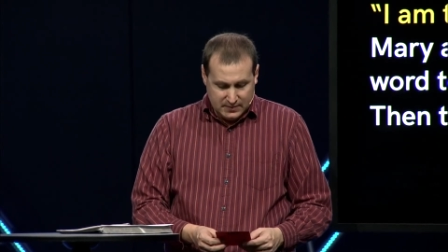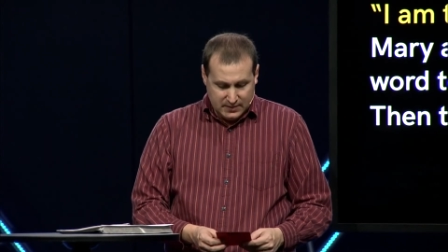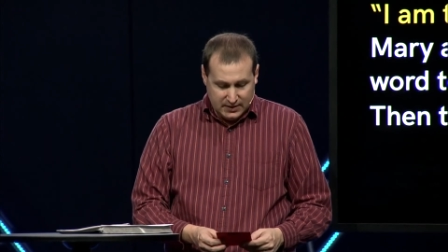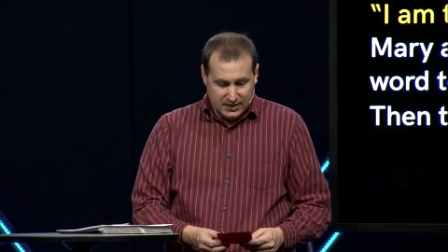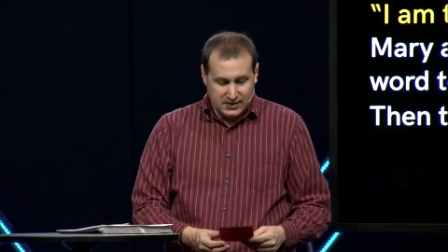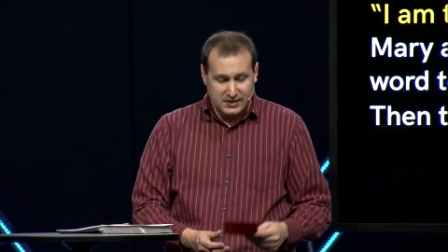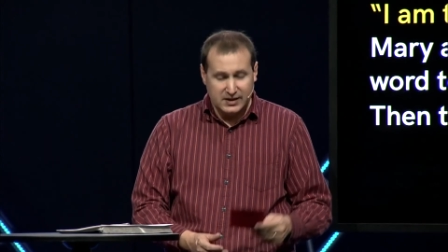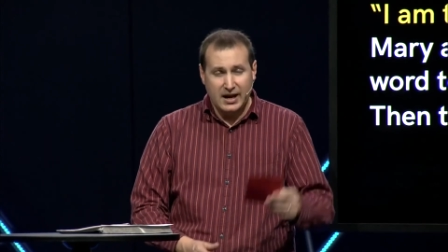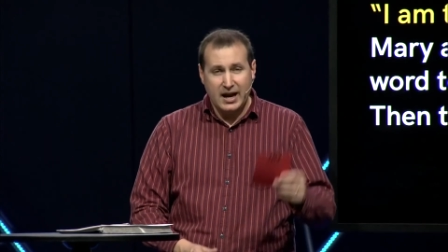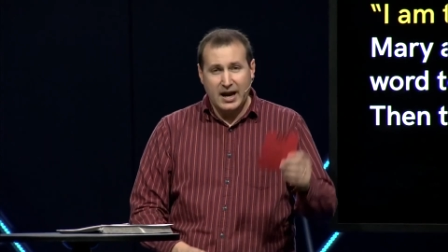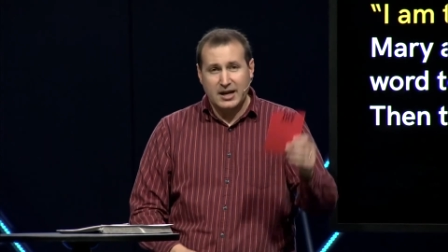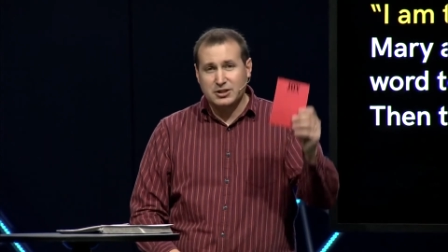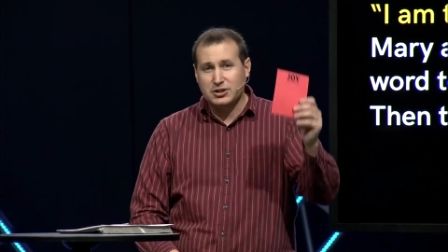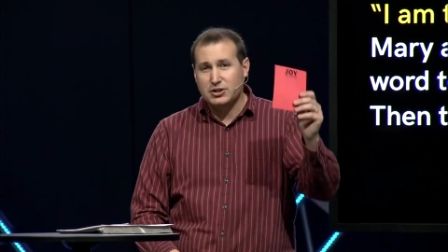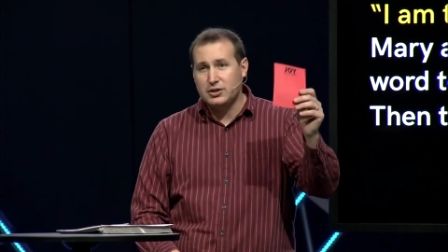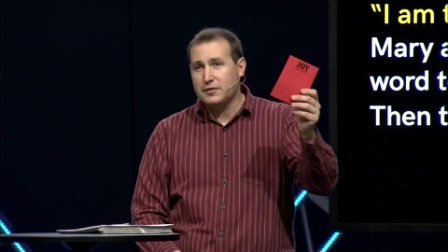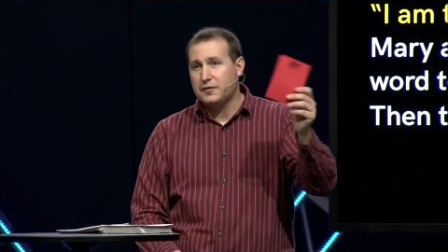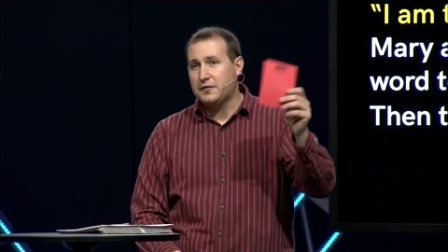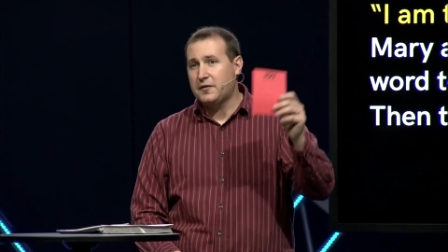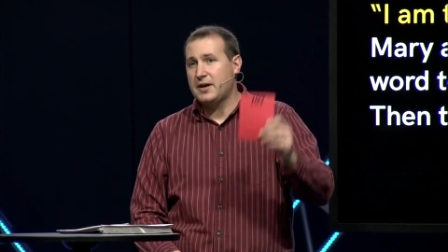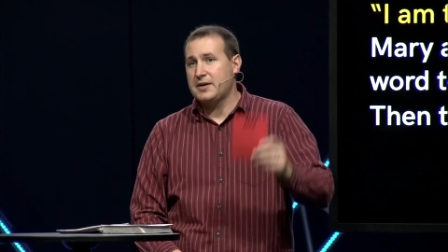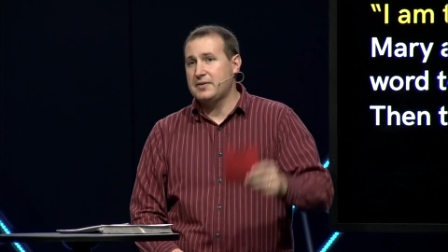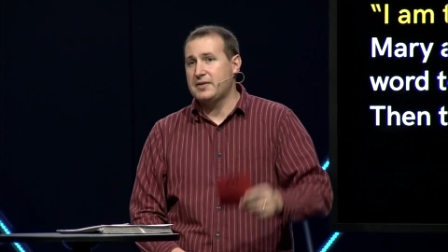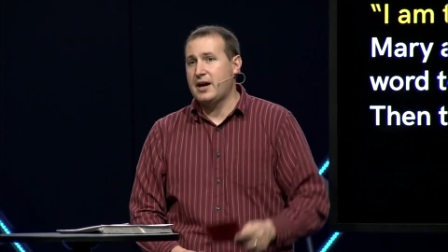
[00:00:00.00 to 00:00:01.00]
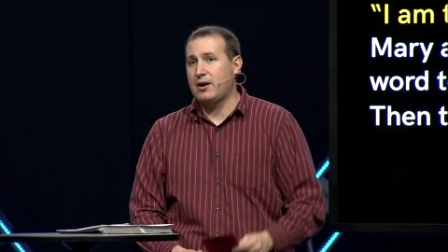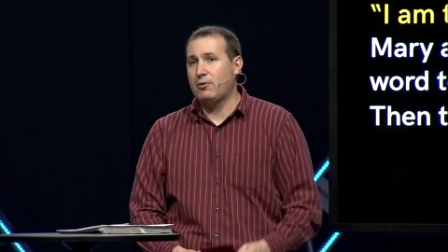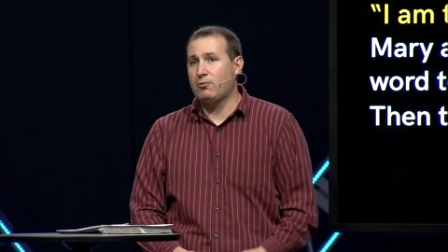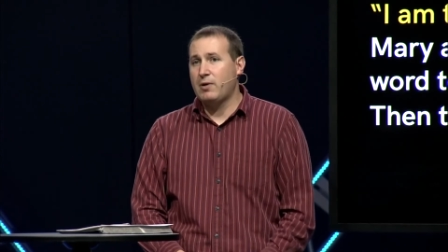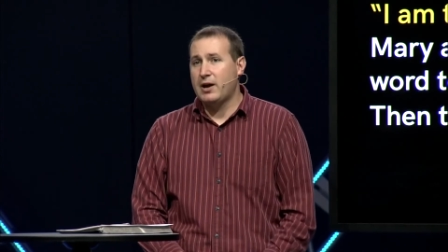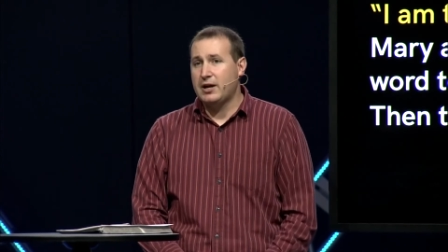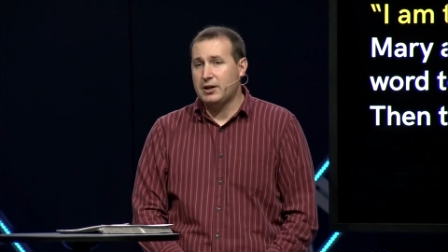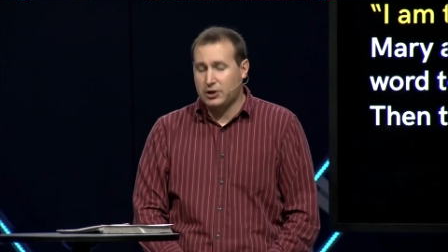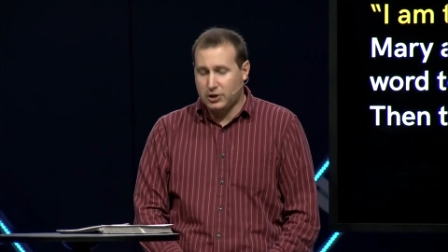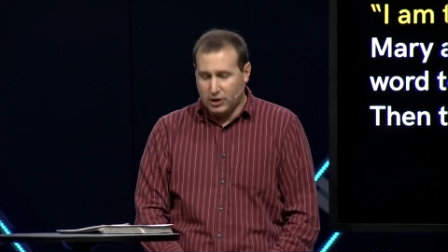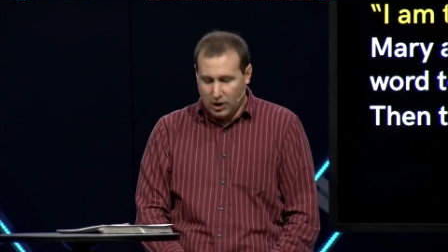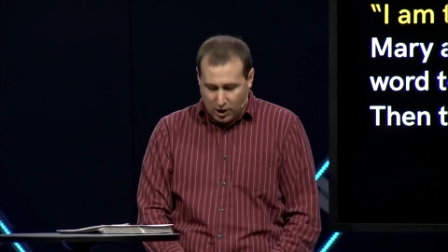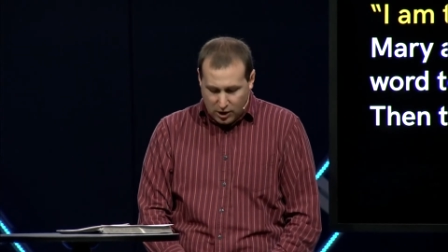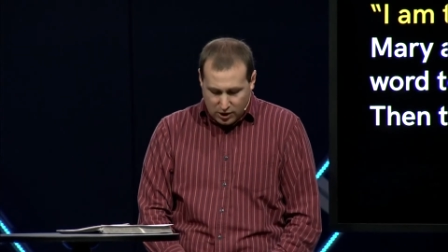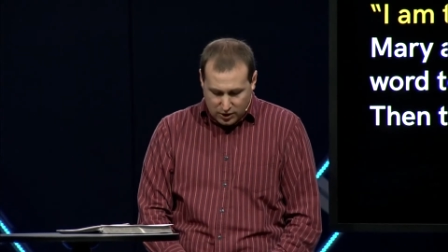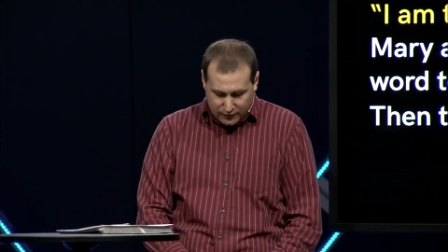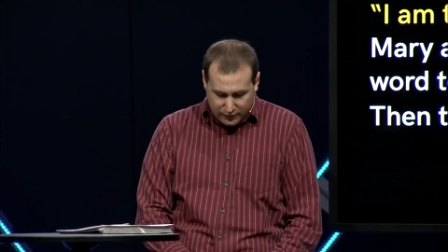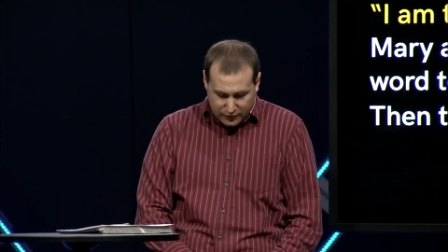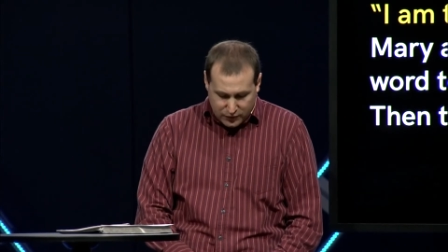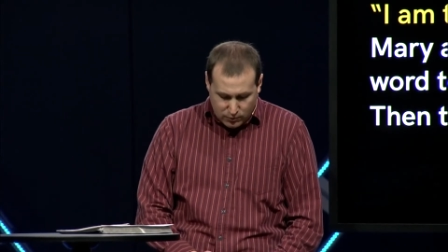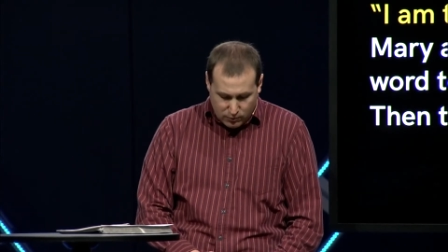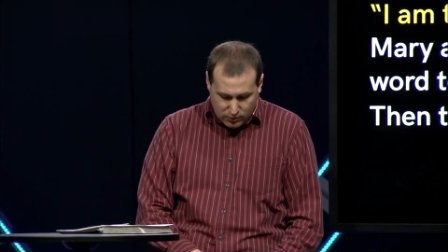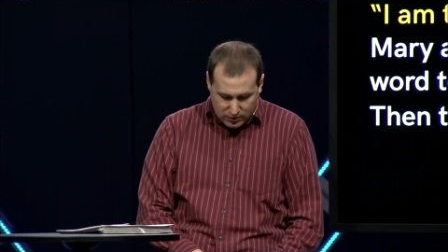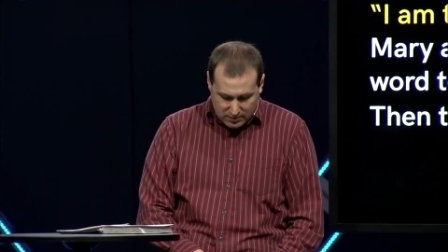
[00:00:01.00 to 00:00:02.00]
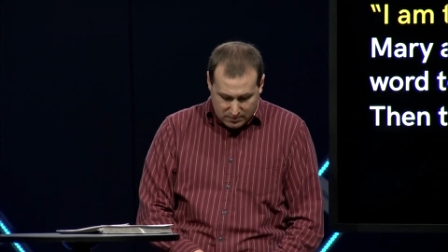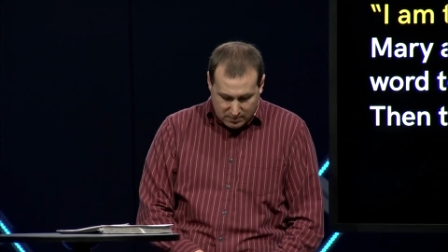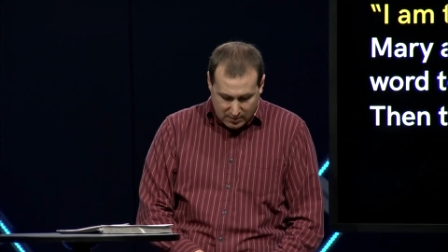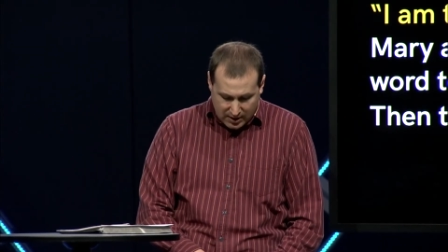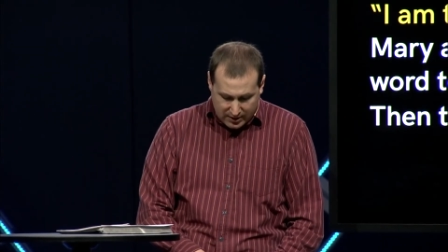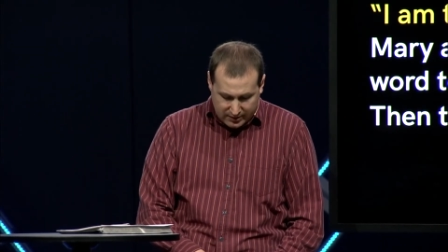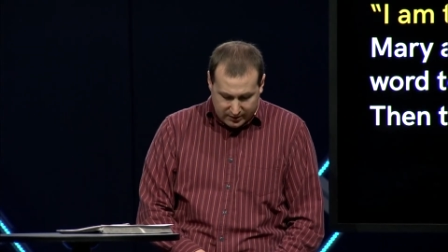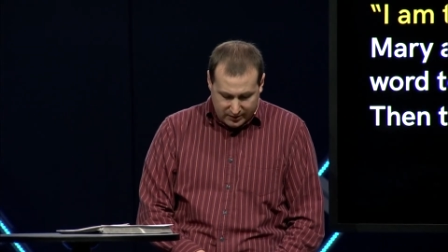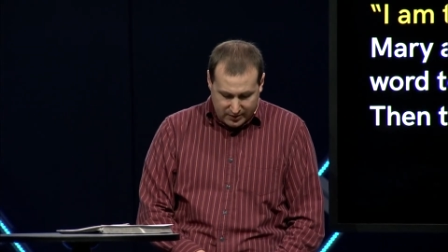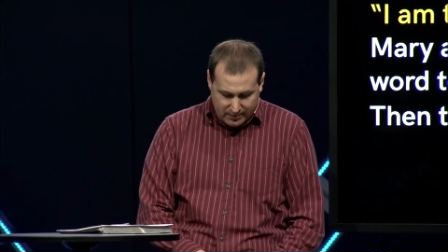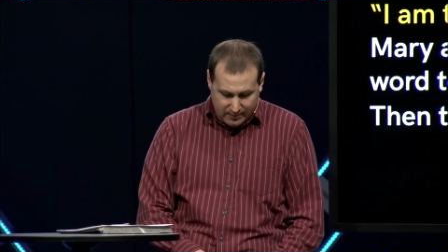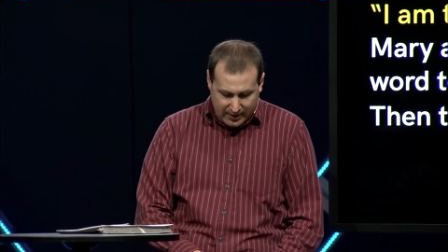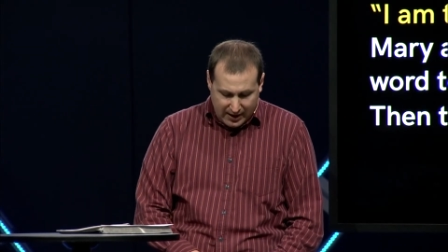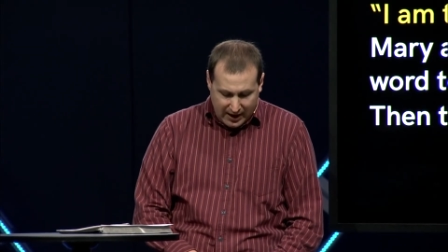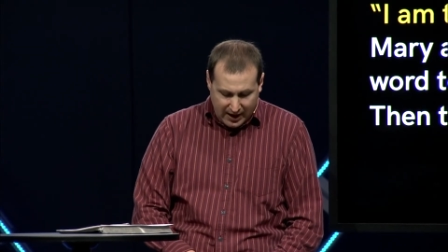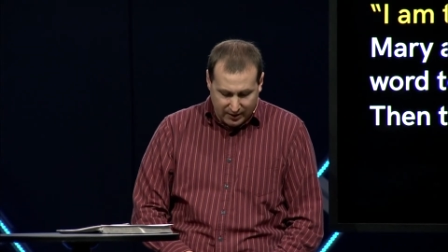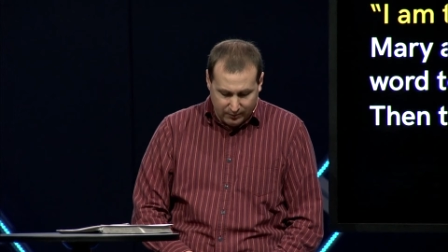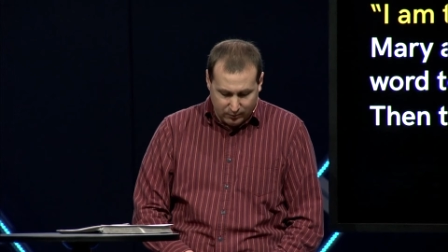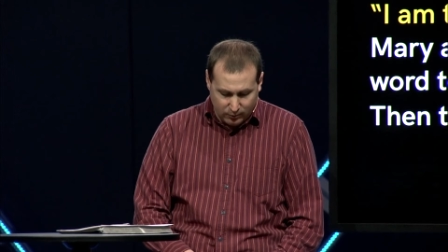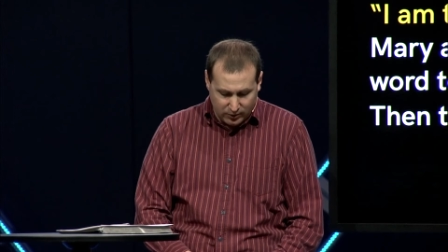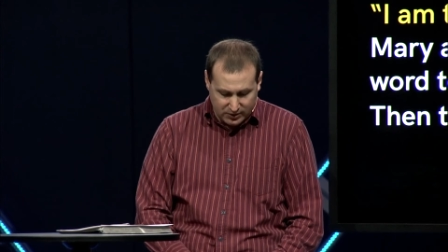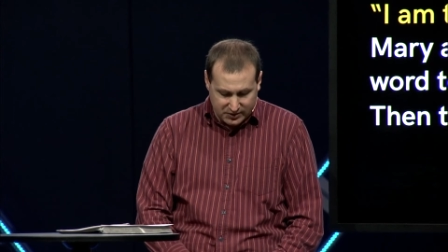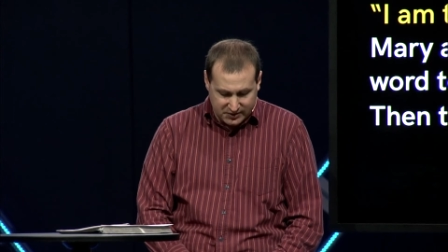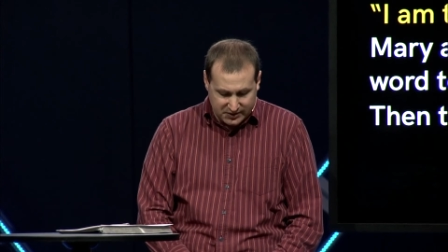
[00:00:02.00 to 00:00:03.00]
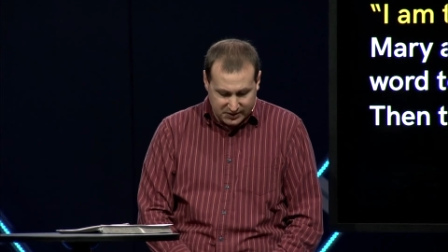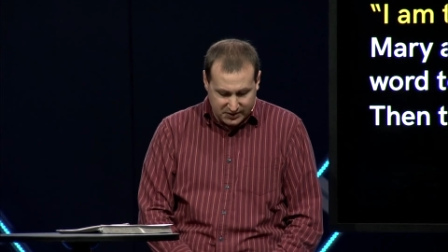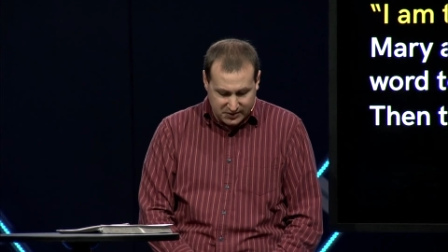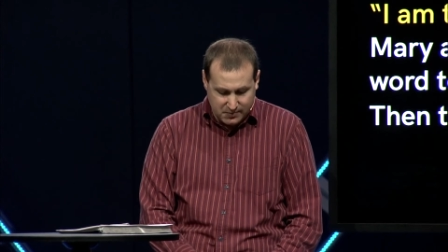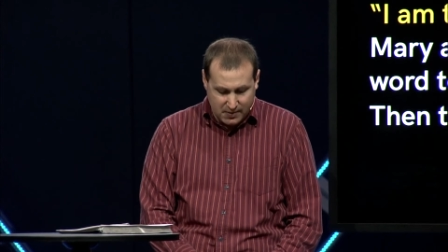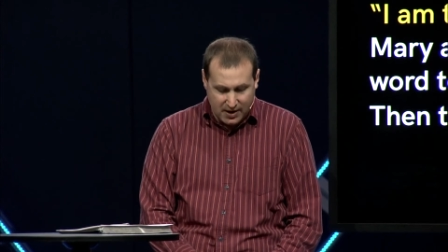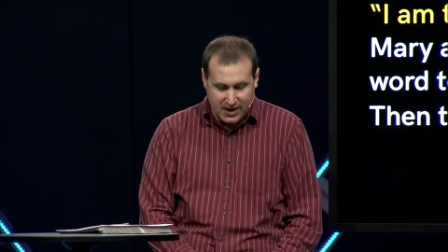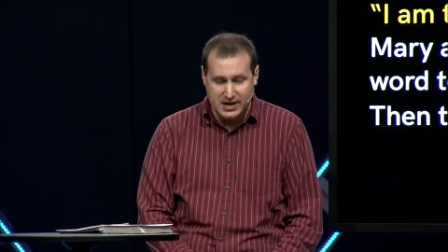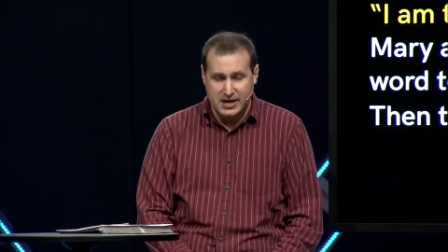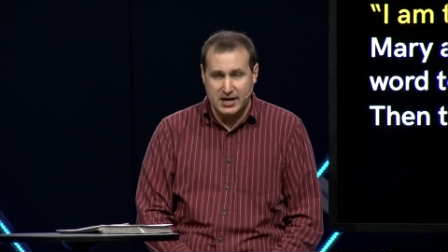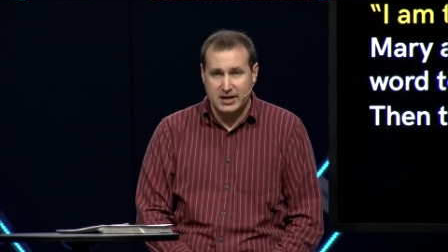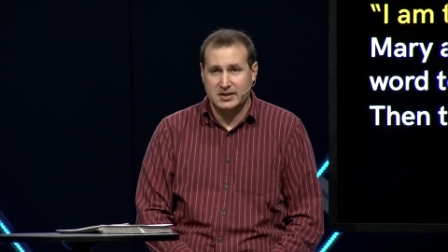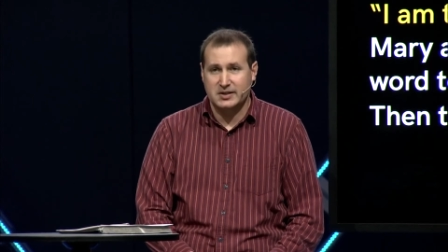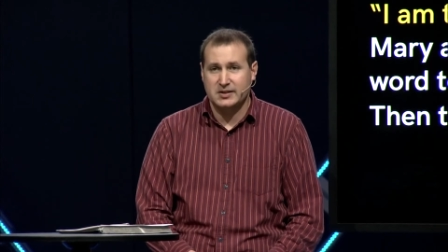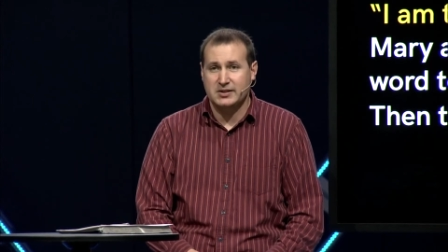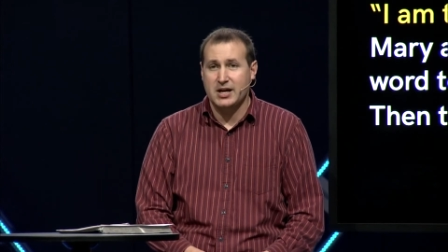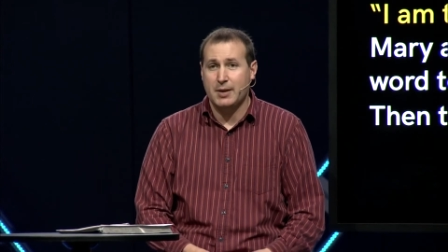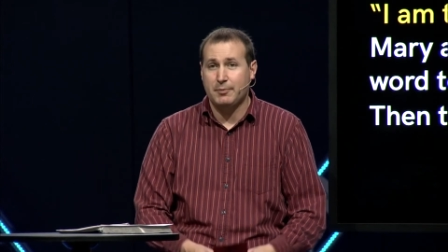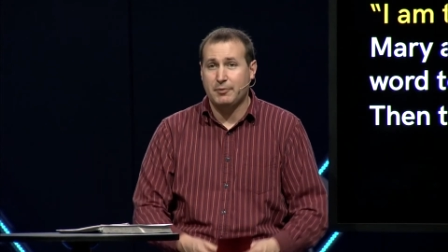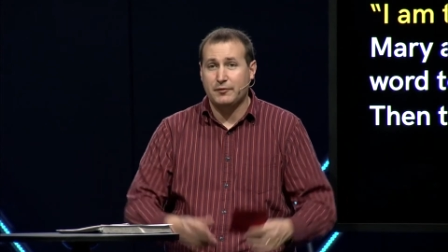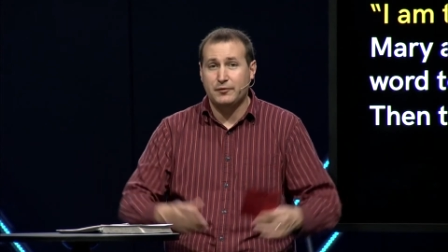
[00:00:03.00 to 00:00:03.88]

as I asked you to find that red card, if you wouldn't mind on the bottom where it says my next step,